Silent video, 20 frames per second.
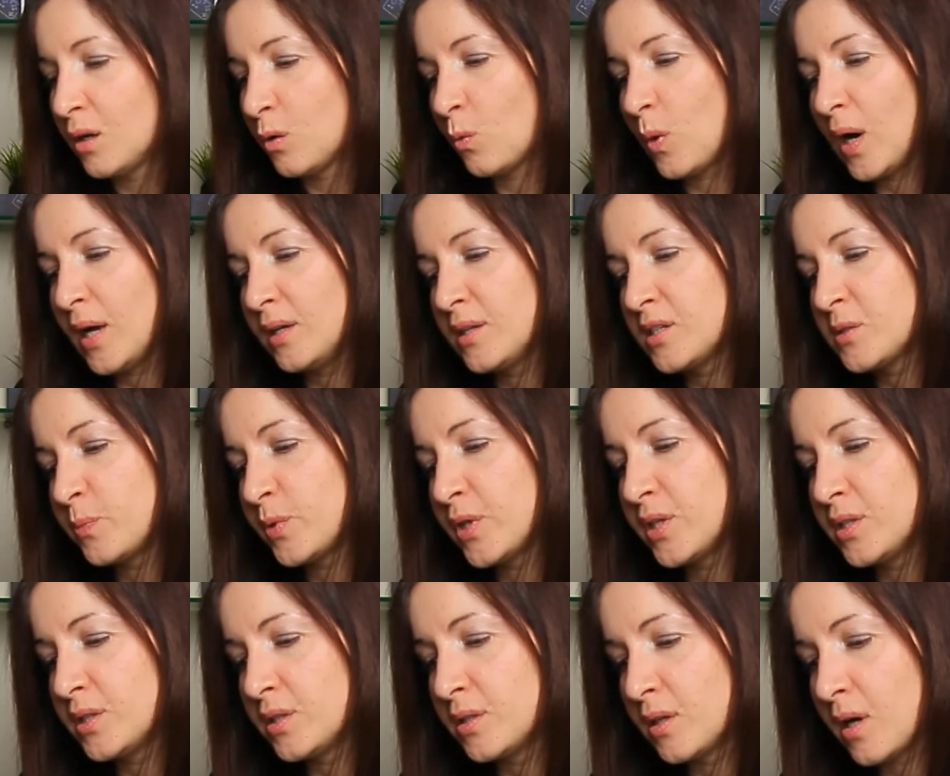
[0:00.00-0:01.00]
While it's
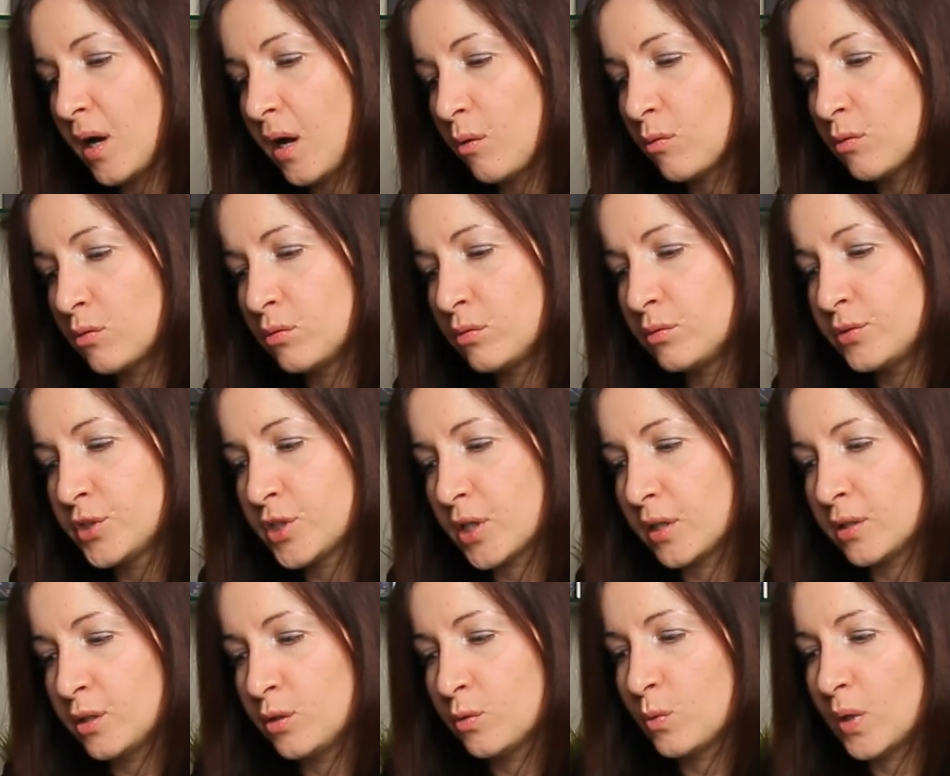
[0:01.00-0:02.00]
printing I will
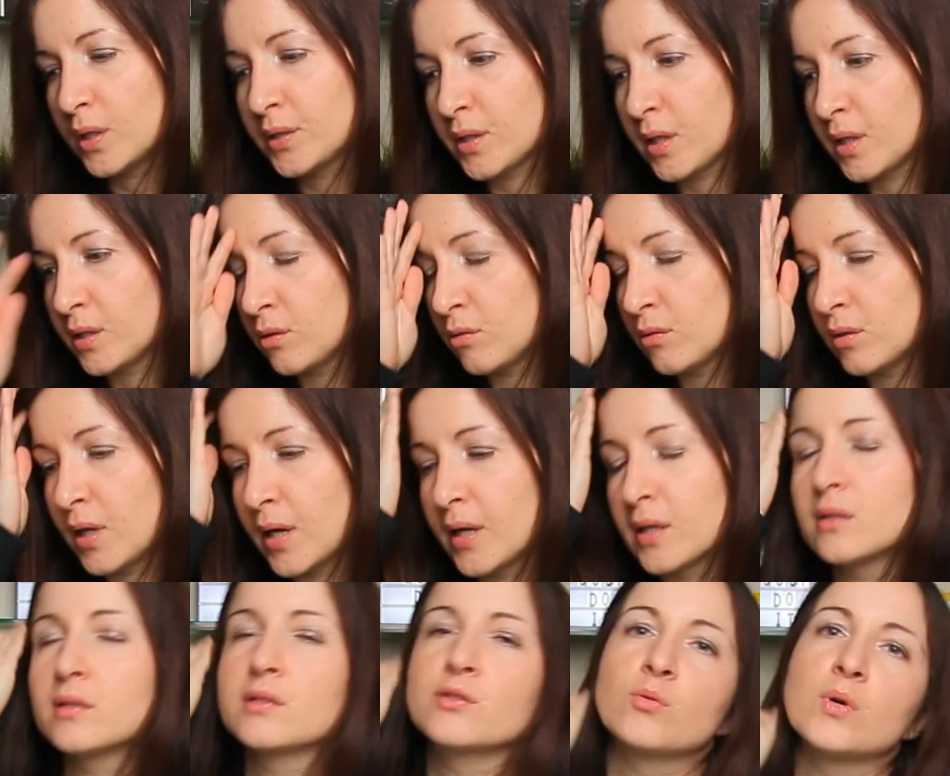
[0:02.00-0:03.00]
tell you what I don't
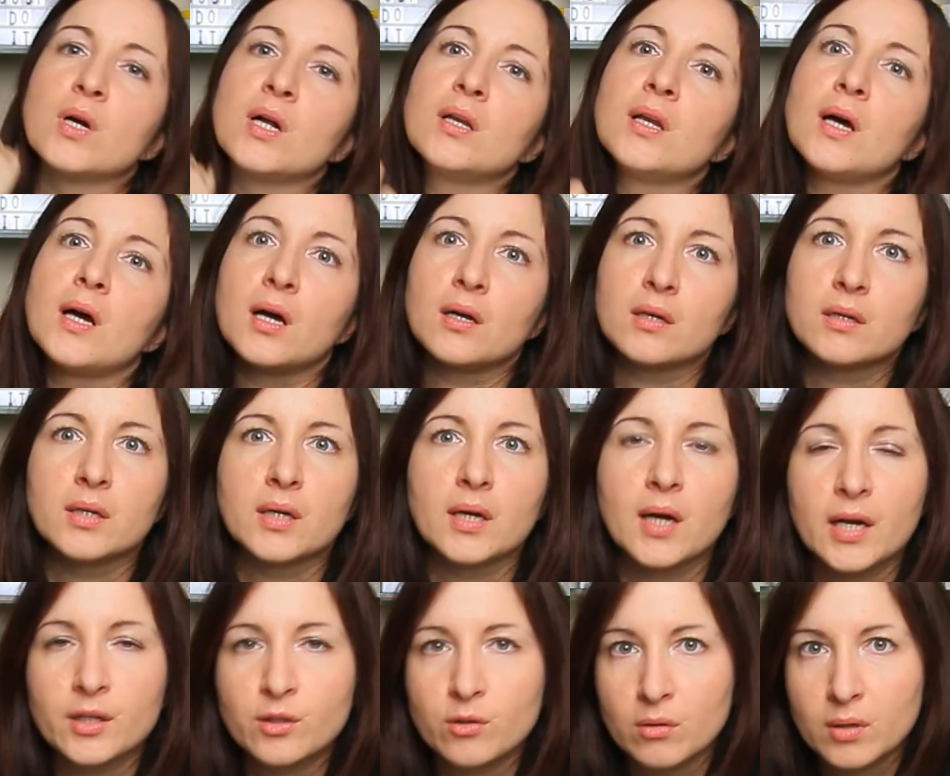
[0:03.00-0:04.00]
like as well. Uh,
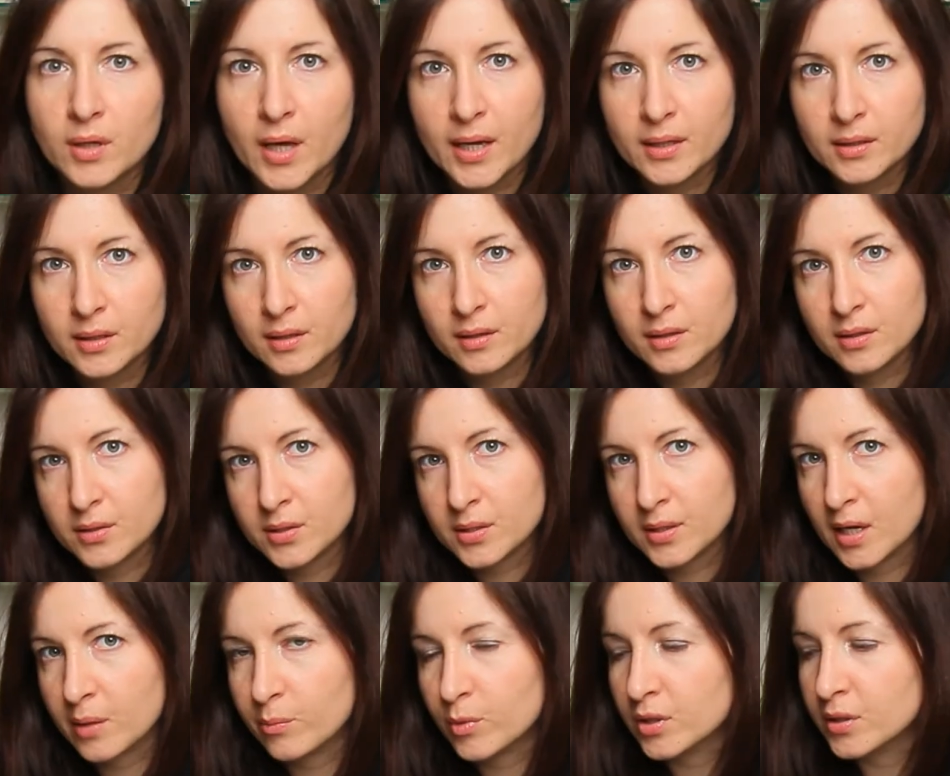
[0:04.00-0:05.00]
I don't like that this
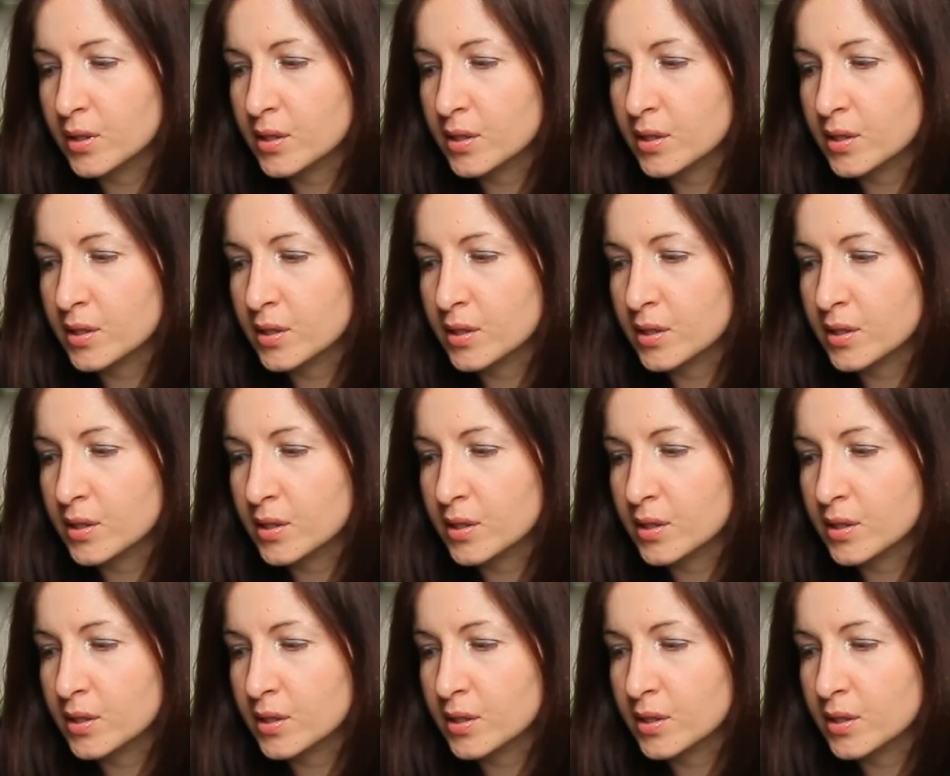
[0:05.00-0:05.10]
camera